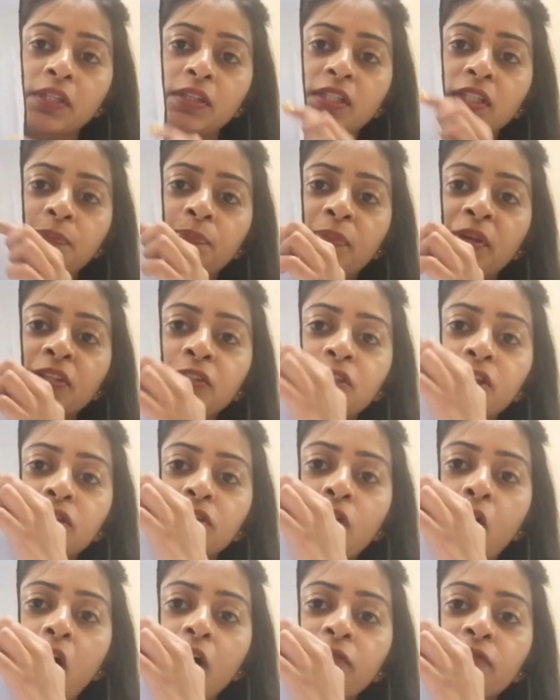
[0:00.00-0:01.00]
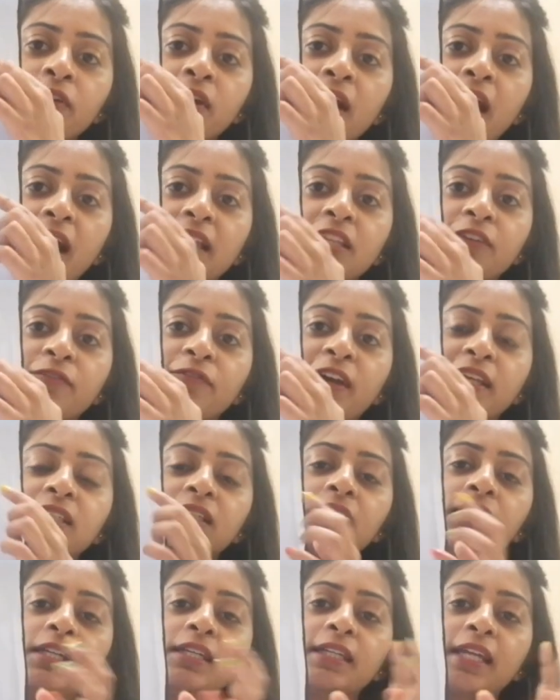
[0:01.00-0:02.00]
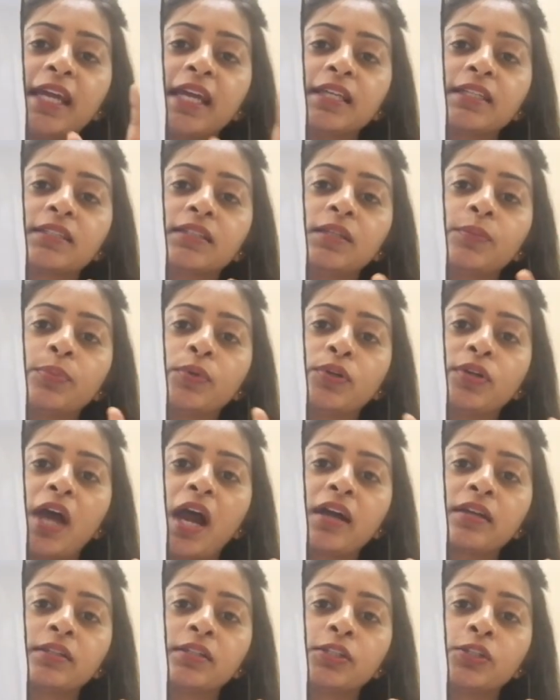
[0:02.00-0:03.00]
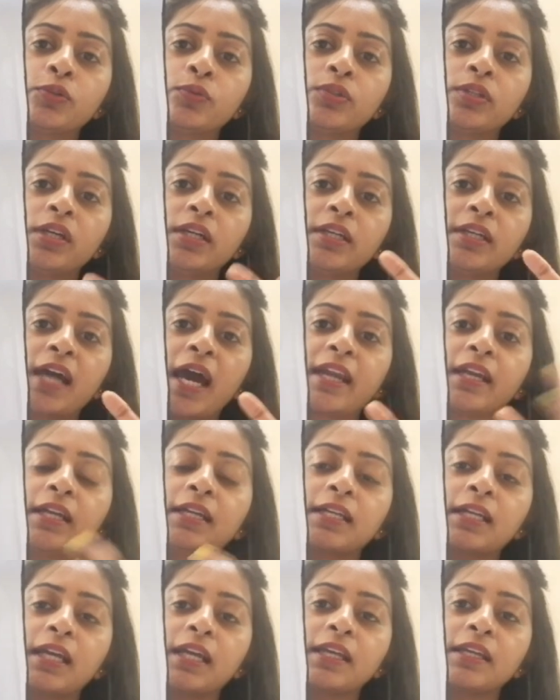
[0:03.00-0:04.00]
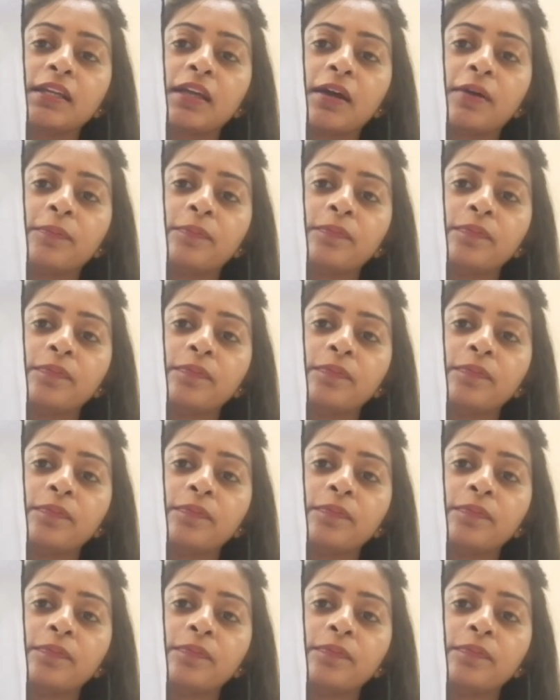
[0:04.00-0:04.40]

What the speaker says: This pinches off, and the vesicle takes the product to the target area.